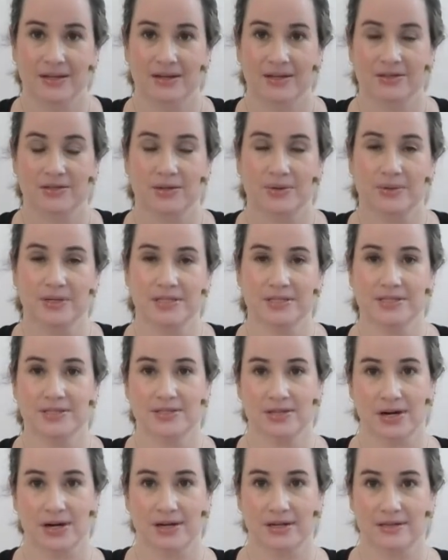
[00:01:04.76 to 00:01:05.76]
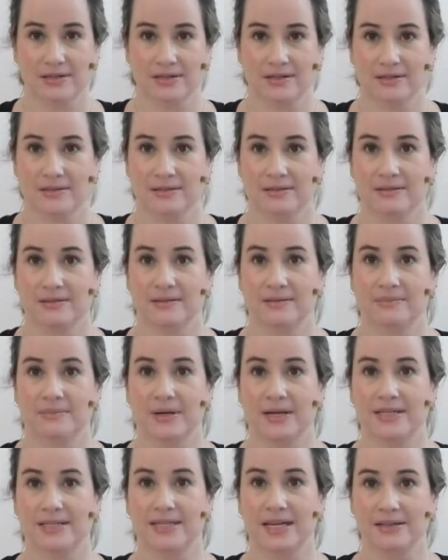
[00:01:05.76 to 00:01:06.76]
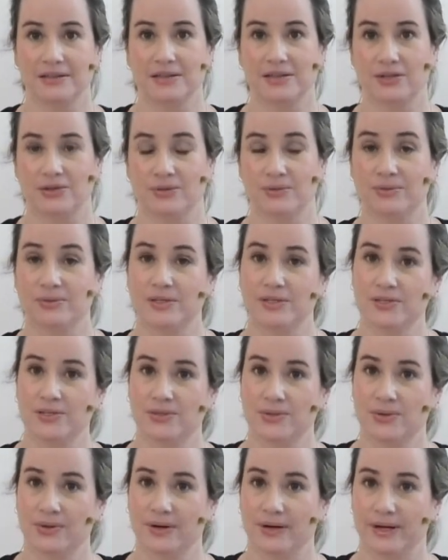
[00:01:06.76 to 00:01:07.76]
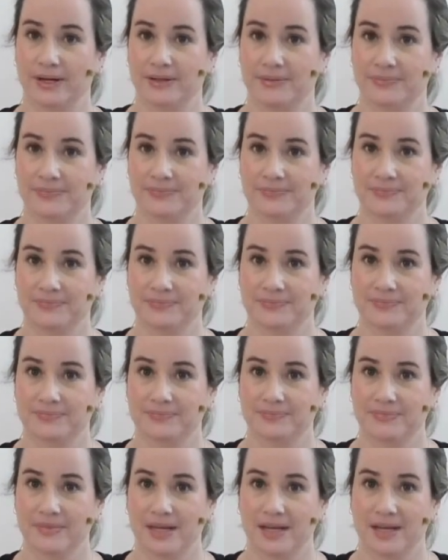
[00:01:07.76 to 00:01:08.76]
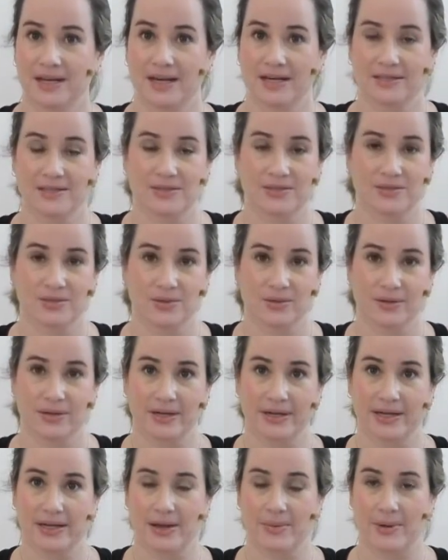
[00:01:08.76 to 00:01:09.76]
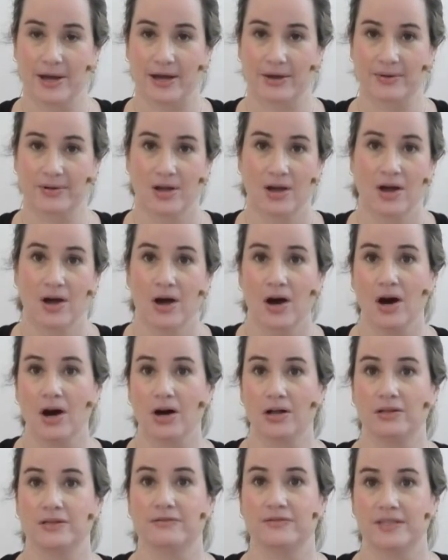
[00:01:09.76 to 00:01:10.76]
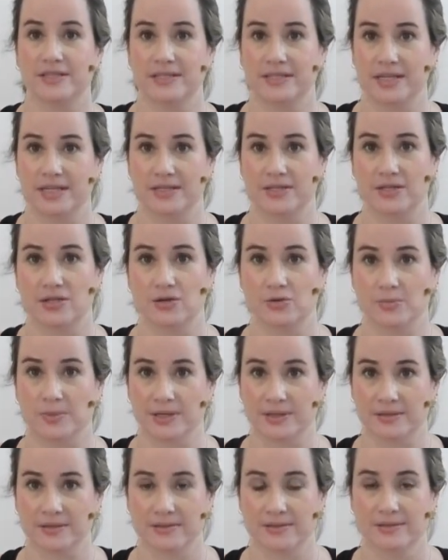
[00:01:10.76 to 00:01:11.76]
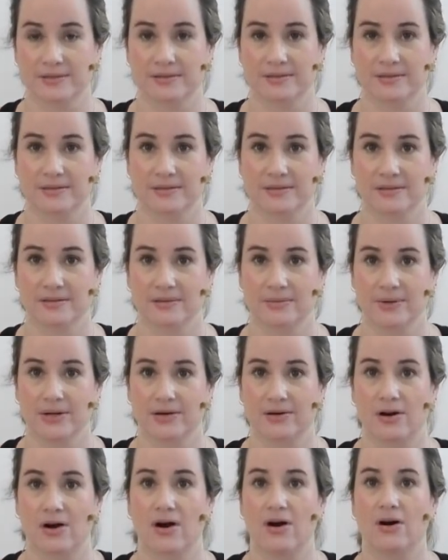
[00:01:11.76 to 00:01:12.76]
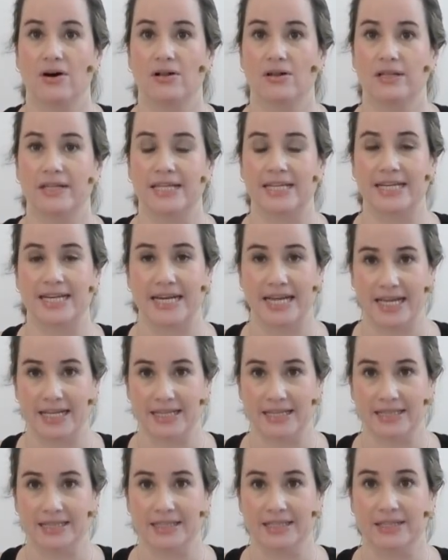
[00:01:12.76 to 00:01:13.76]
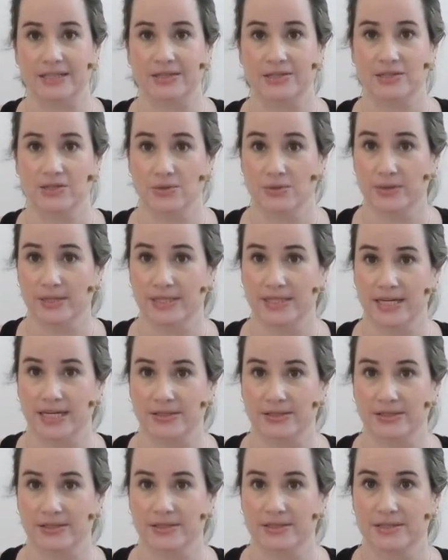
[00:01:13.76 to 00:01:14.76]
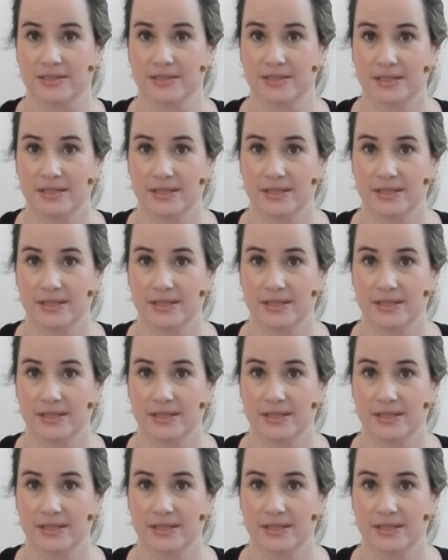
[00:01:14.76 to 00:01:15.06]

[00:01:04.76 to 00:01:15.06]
So, I want to start by telling you a story. And it's a story about all of us as humans. We are all innately storytellers.